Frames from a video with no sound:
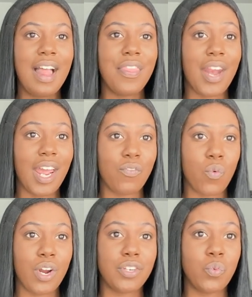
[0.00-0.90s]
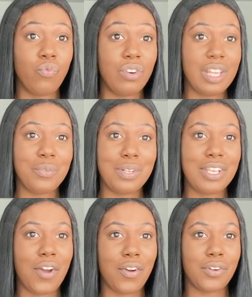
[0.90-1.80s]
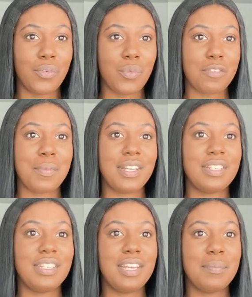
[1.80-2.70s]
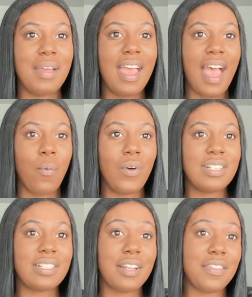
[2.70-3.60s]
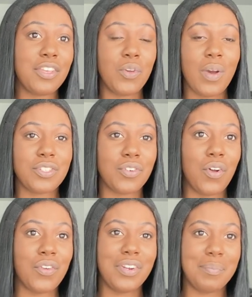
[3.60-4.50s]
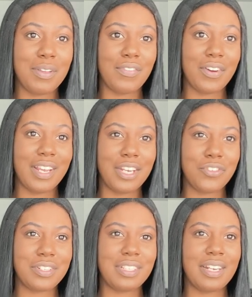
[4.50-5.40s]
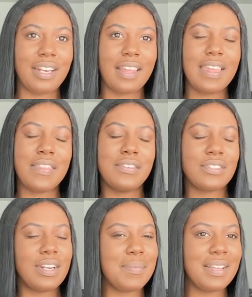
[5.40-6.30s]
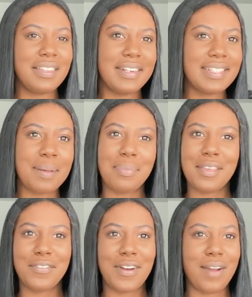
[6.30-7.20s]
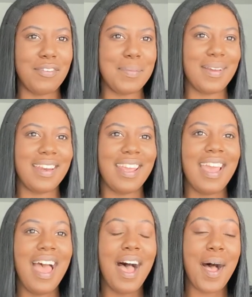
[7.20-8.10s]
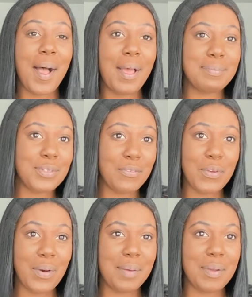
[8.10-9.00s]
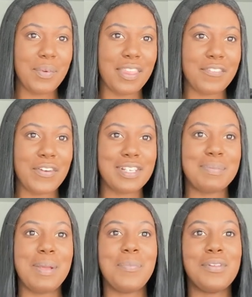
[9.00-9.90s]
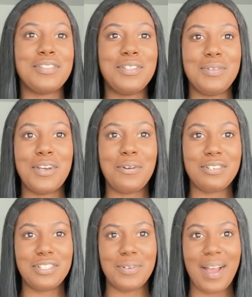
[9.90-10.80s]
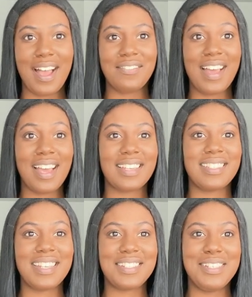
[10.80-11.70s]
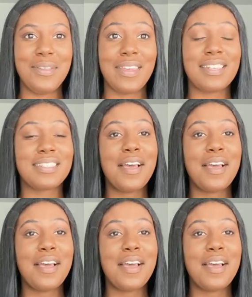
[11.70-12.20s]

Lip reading: that I have worked really, really hard on with my team. Ones that I think you guys are all going to be very interested in. I think there's going to be a little something for everybody. So if you want to be one of the first people to know to have access to this,